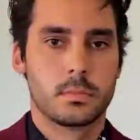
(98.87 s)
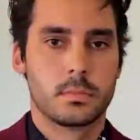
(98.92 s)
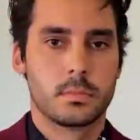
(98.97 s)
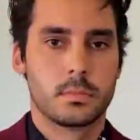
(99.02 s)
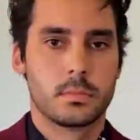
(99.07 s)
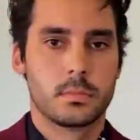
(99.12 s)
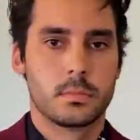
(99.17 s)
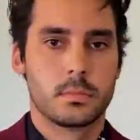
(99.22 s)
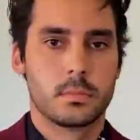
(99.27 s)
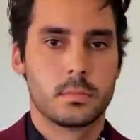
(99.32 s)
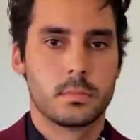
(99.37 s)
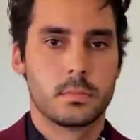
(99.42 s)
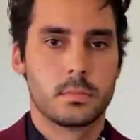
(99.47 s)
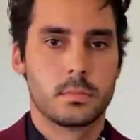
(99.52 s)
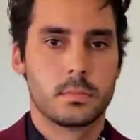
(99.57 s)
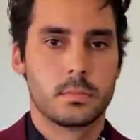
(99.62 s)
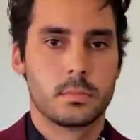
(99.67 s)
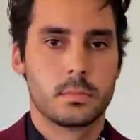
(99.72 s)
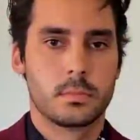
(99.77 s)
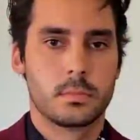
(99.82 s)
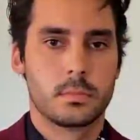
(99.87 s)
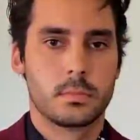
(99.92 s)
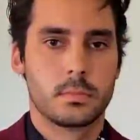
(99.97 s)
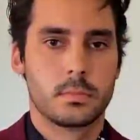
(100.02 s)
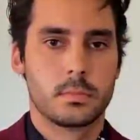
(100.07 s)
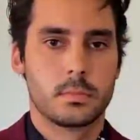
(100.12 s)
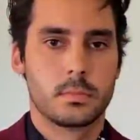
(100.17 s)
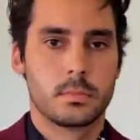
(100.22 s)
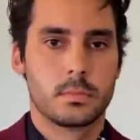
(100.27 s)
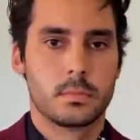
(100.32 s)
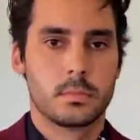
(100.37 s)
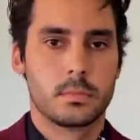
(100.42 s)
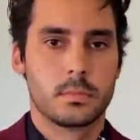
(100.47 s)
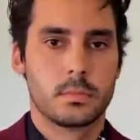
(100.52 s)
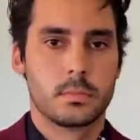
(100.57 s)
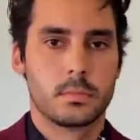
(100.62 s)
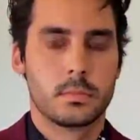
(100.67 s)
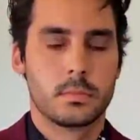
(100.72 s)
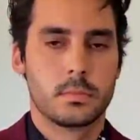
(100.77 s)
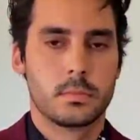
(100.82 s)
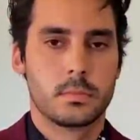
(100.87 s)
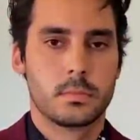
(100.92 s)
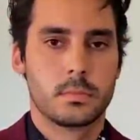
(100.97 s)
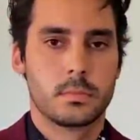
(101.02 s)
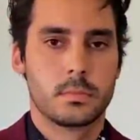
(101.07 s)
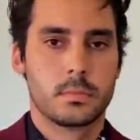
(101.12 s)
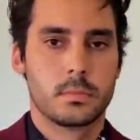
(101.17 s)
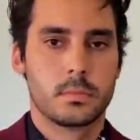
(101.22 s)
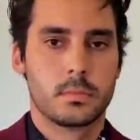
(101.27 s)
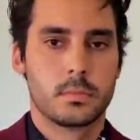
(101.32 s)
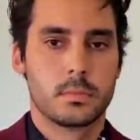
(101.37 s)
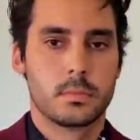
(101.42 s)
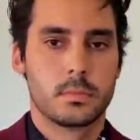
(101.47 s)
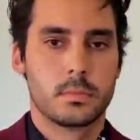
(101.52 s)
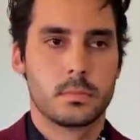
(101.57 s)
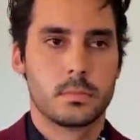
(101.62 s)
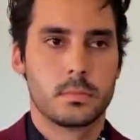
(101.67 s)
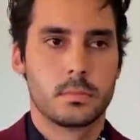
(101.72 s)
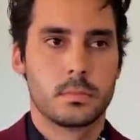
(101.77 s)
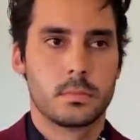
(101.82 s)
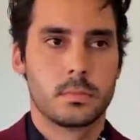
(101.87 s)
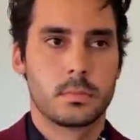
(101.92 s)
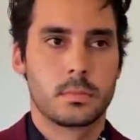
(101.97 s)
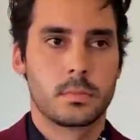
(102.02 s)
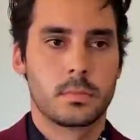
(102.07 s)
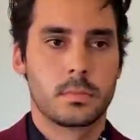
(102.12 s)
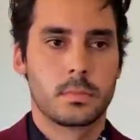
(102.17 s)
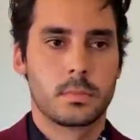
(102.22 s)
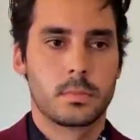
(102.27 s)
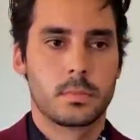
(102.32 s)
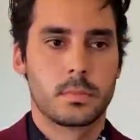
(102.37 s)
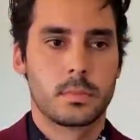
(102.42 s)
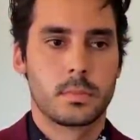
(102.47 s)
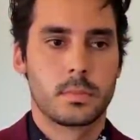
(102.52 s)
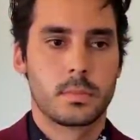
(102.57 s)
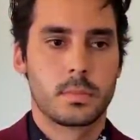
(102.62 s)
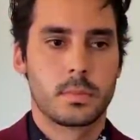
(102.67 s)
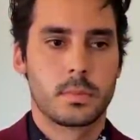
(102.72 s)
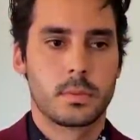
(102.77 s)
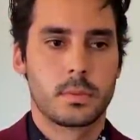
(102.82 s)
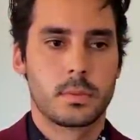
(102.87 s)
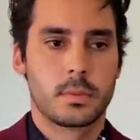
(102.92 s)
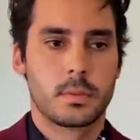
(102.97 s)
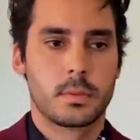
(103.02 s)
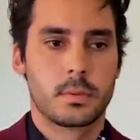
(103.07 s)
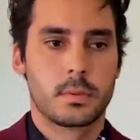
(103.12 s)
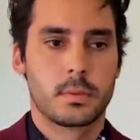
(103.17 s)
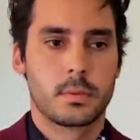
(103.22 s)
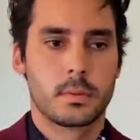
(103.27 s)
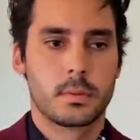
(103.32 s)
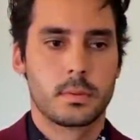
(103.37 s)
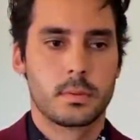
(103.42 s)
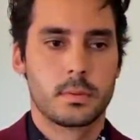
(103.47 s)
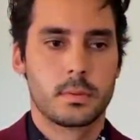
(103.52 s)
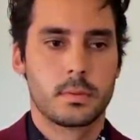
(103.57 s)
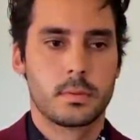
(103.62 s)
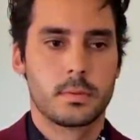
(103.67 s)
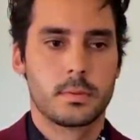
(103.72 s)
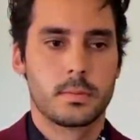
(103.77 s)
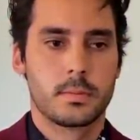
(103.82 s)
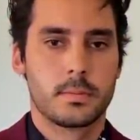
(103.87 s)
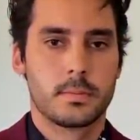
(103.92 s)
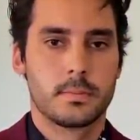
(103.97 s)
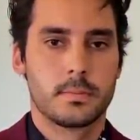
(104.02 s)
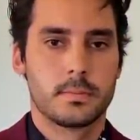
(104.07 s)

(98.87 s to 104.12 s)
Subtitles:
No words are spoken by the person on screen.